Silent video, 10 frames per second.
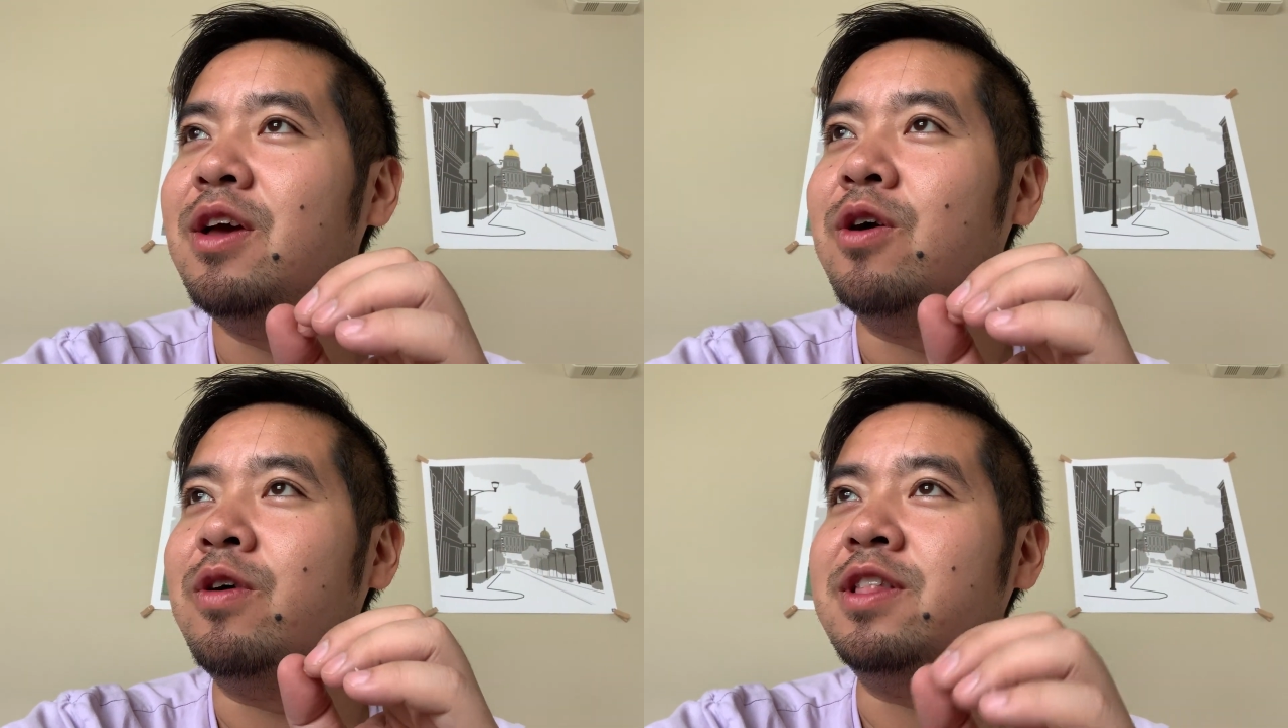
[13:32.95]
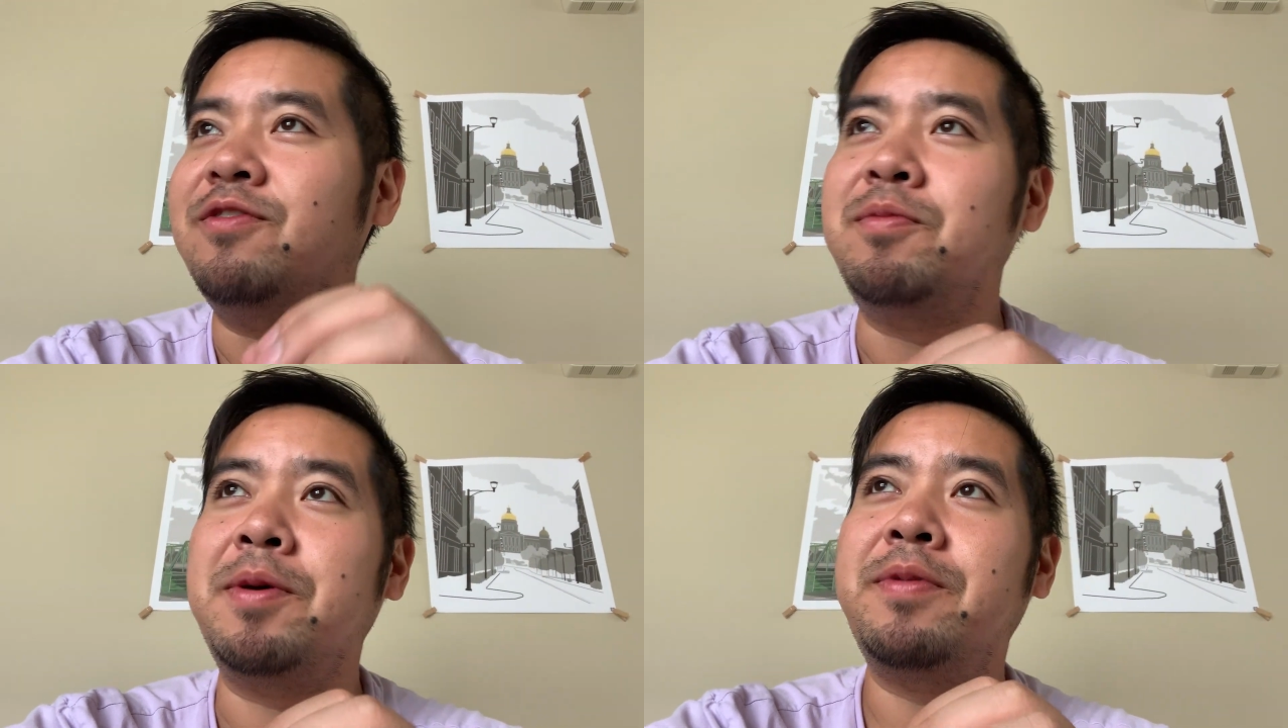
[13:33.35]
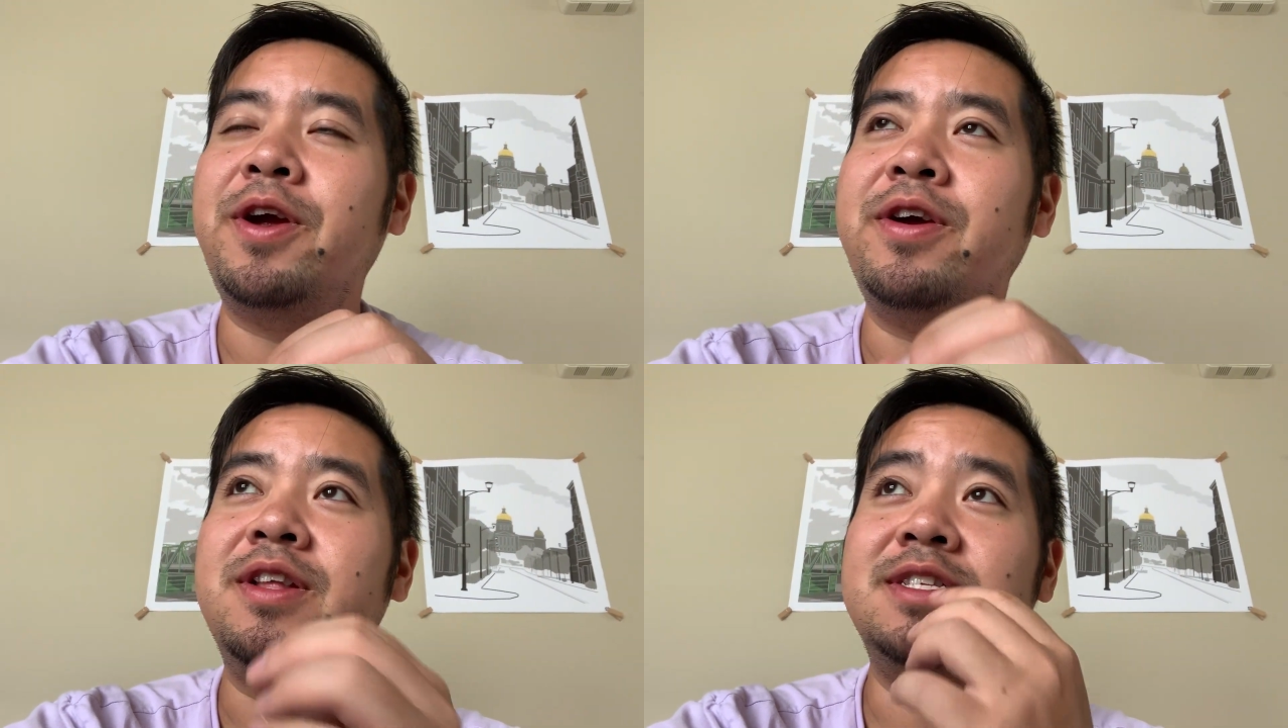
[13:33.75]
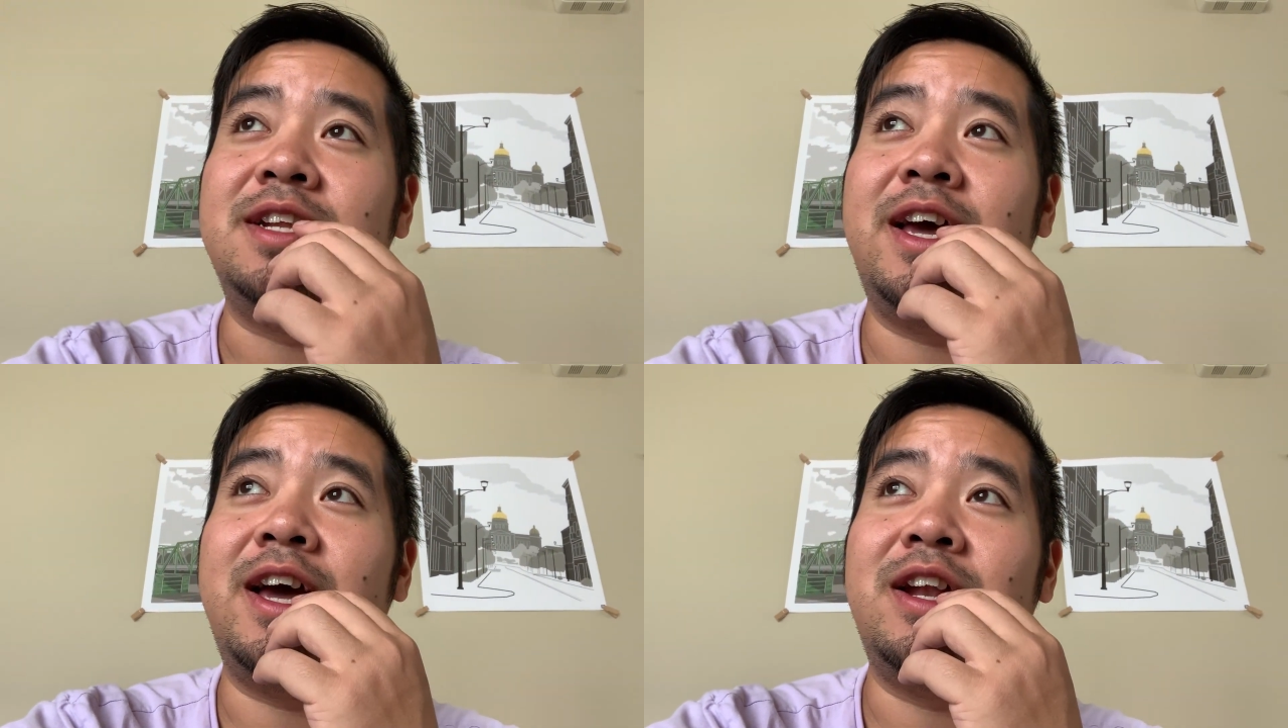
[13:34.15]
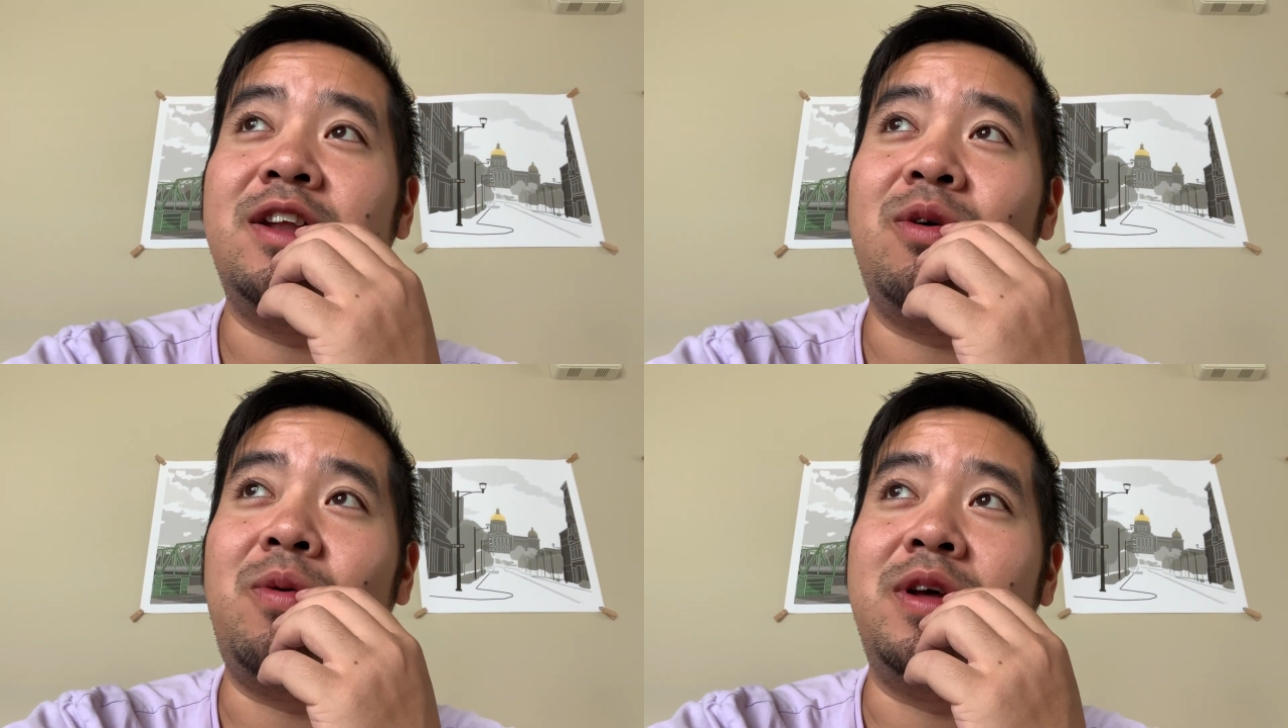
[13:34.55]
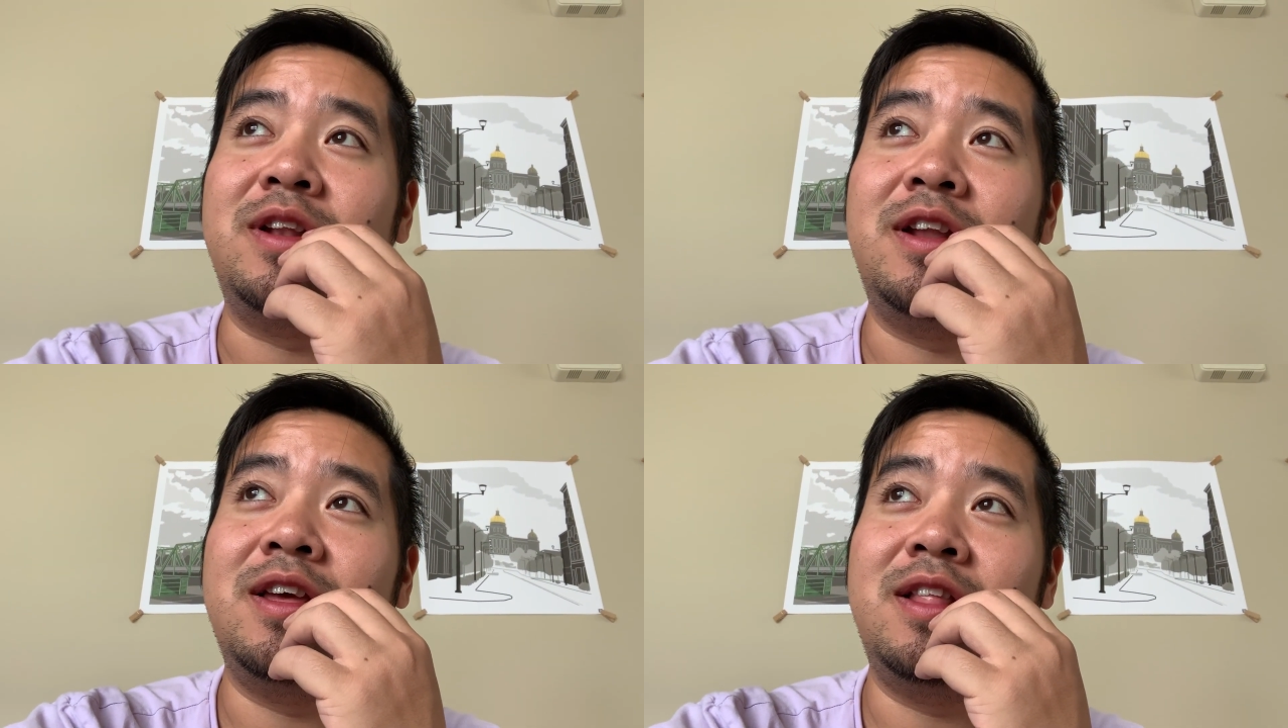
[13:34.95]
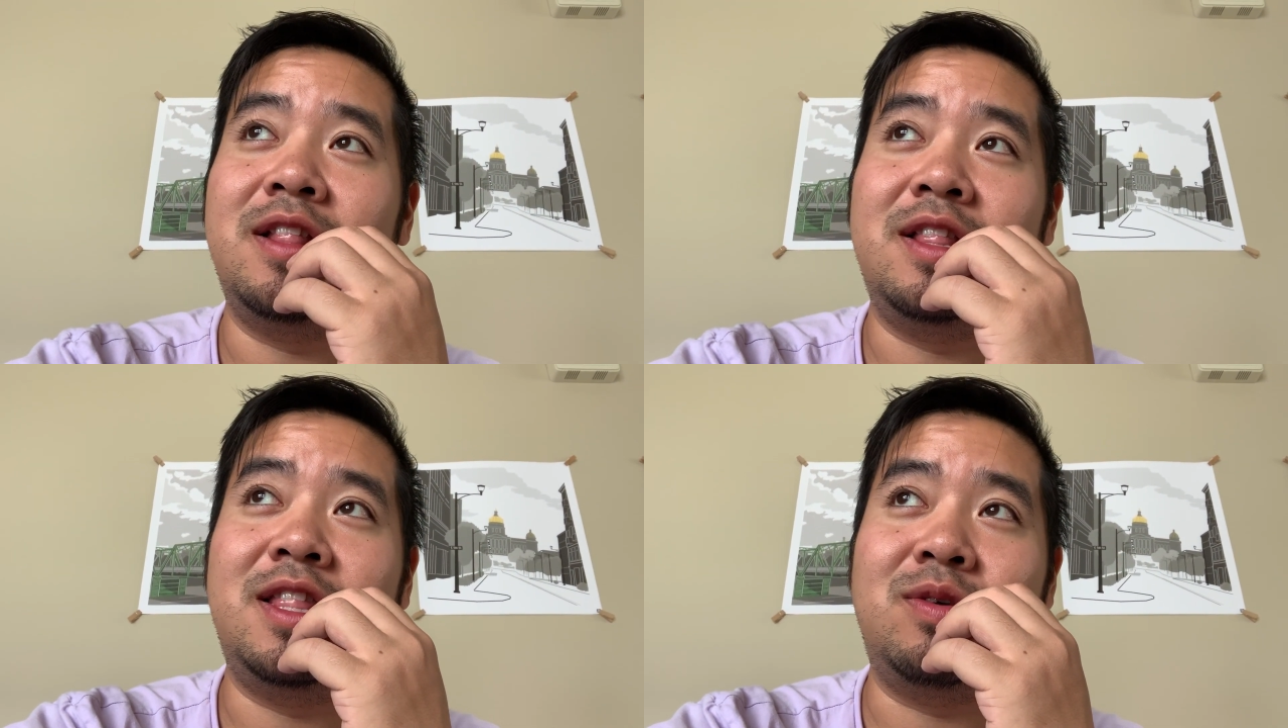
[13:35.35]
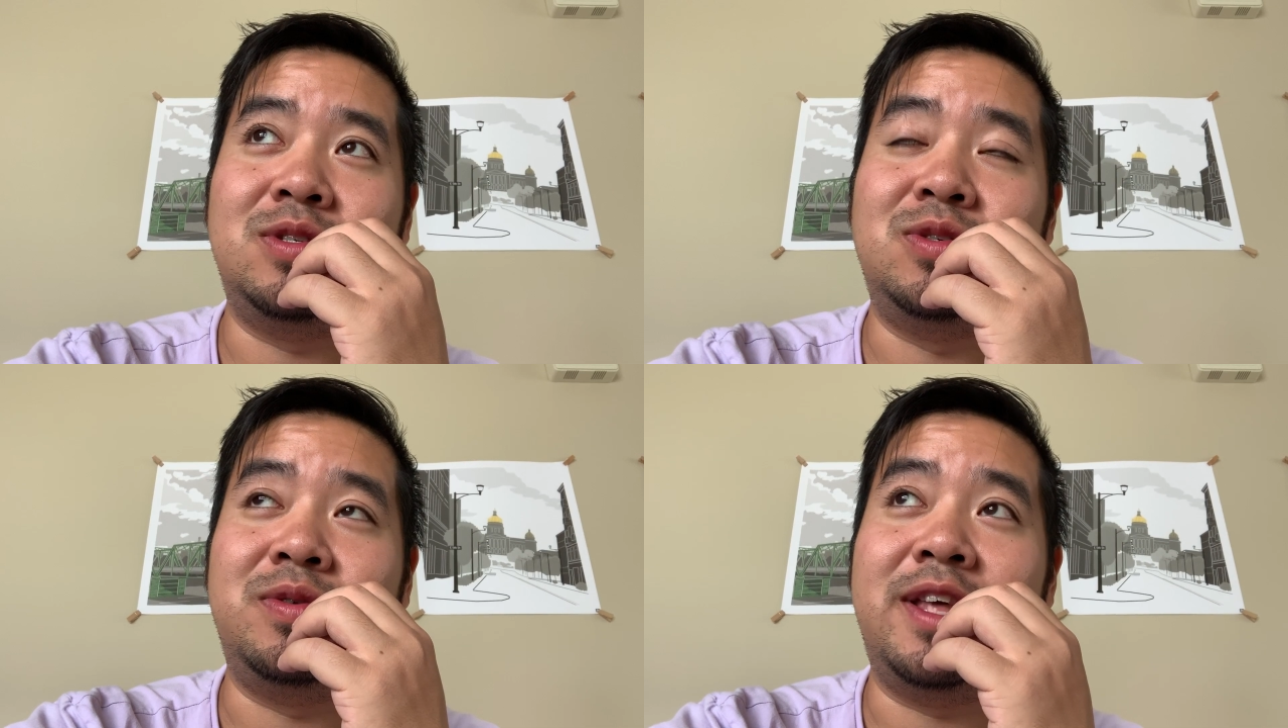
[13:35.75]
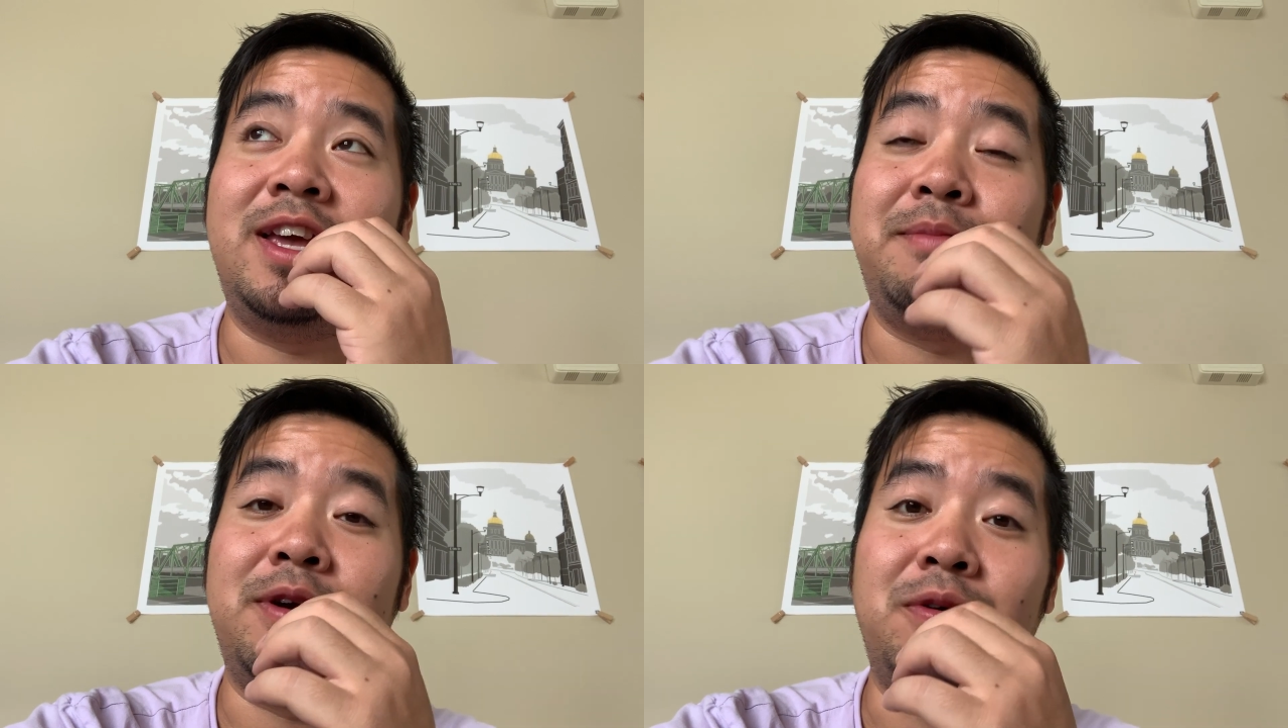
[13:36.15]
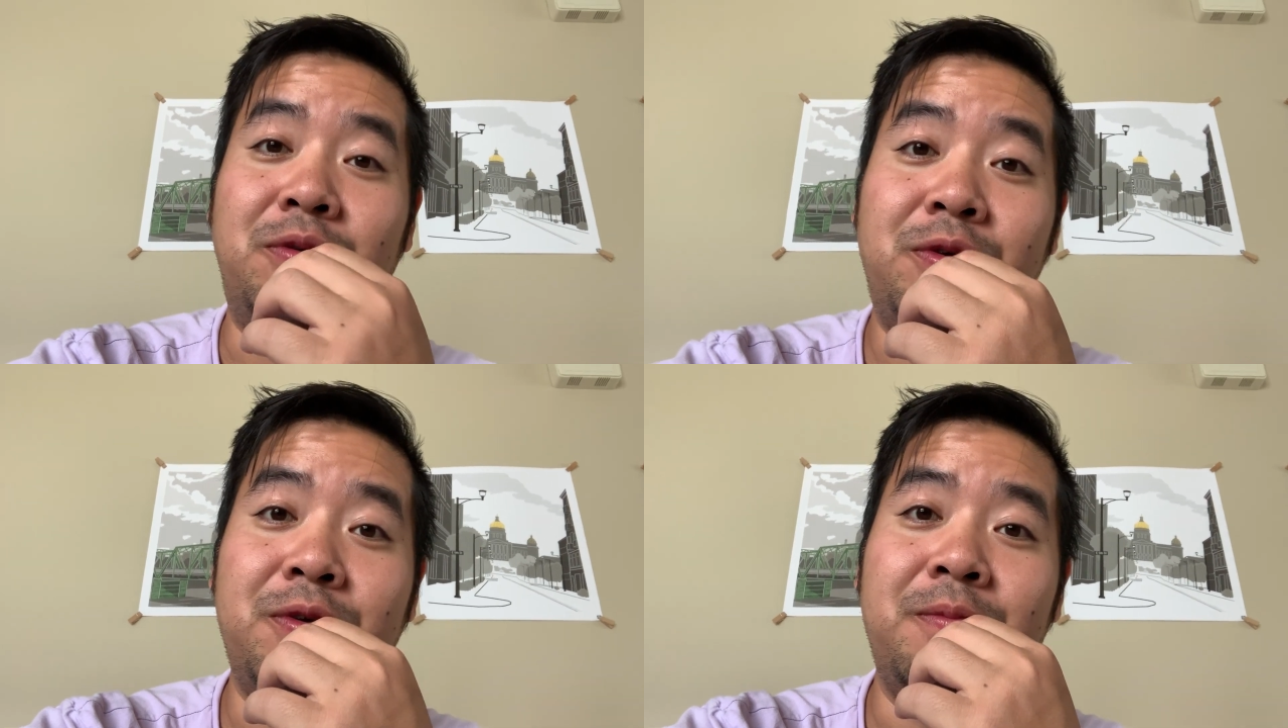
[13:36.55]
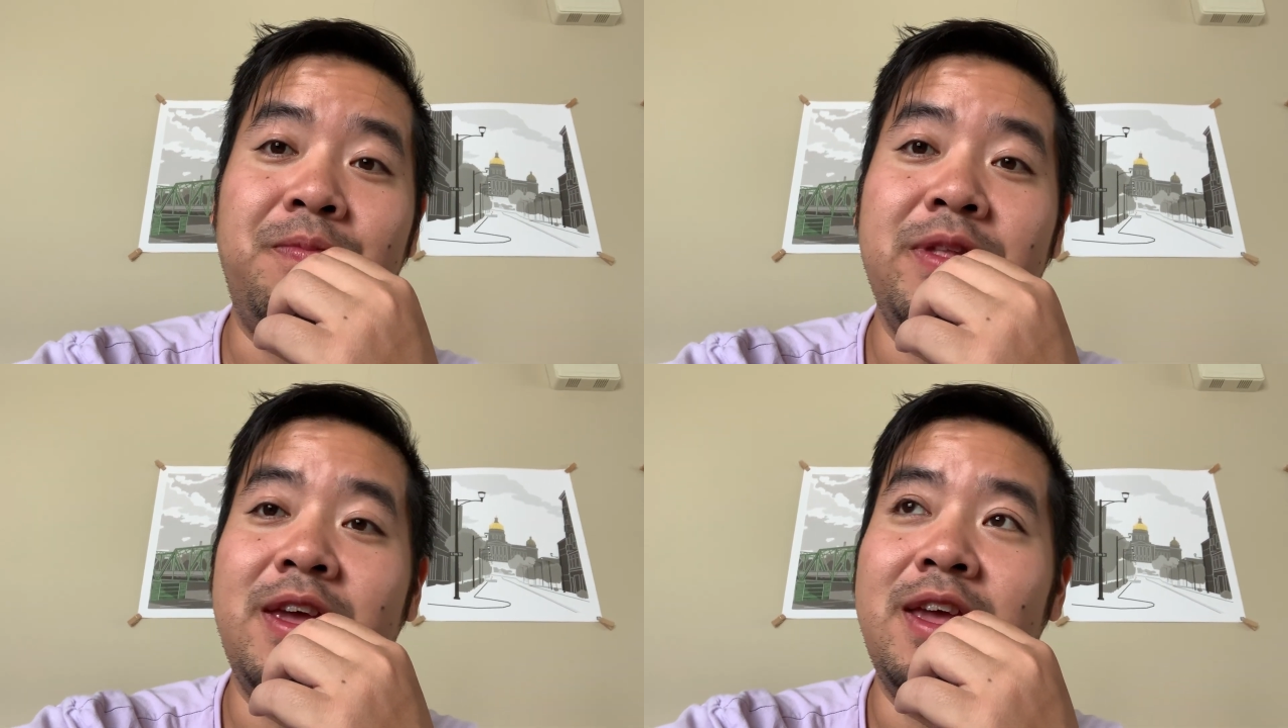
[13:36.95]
when I lived with my parents and I had one that was doing that in my own room